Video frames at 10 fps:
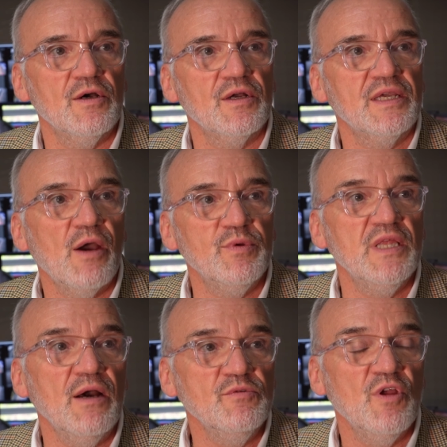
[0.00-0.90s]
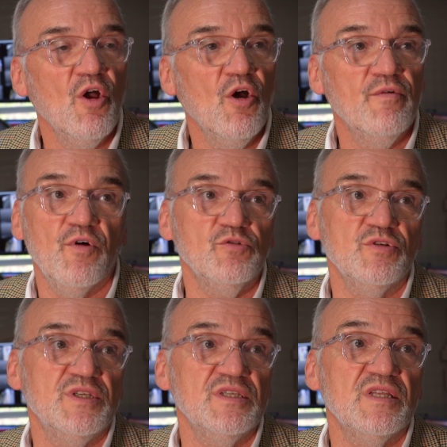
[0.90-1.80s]
uh, carried out for the
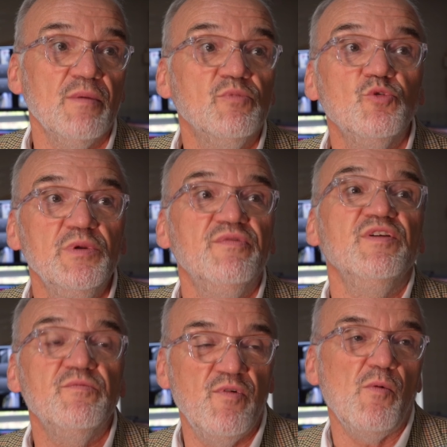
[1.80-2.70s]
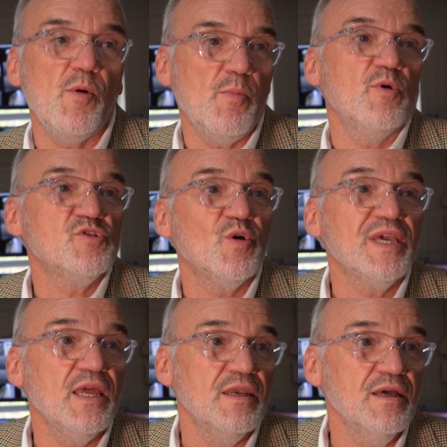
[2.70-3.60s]
system to be fit for purpose
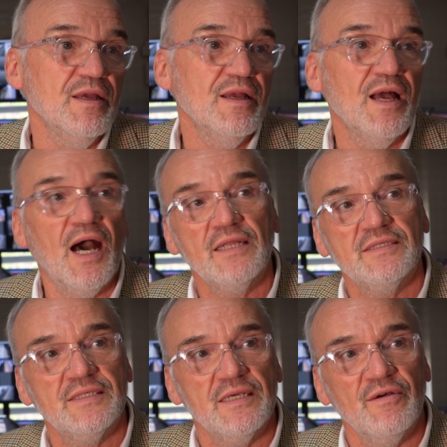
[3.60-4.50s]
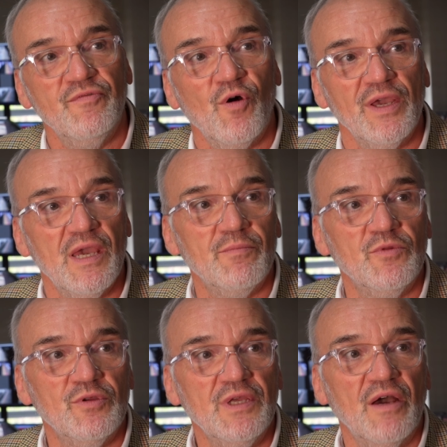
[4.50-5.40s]
again at uh, four A M
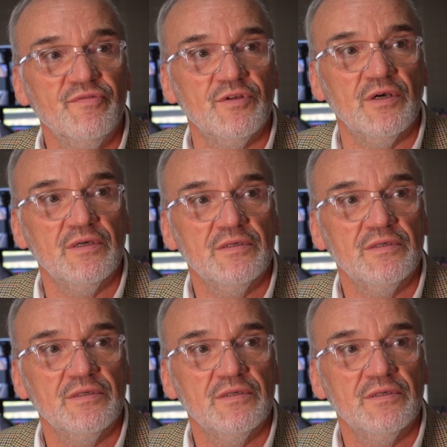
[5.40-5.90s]
the day after.